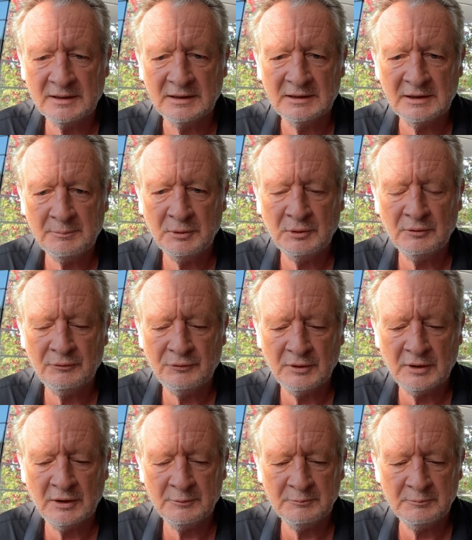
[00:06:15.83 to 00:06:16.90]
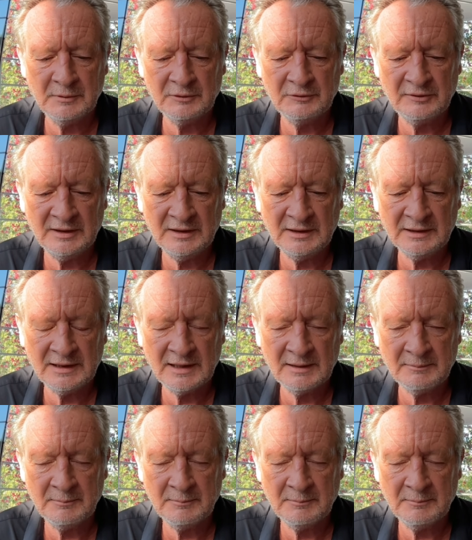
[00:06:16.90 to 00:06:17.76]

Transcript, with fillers: A couple of um, senior gang